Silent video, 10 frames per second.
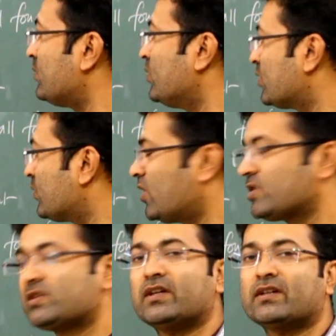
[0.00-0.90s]
more
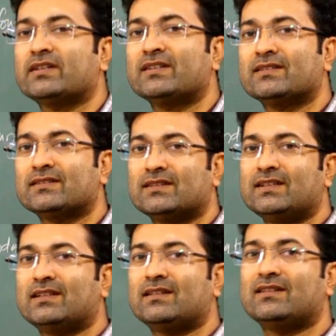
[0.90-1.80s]
water,
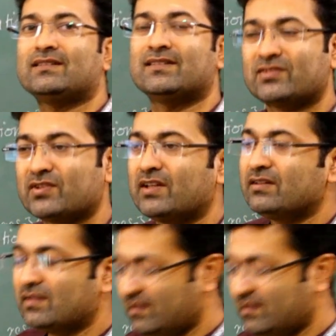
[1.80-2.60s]
its strength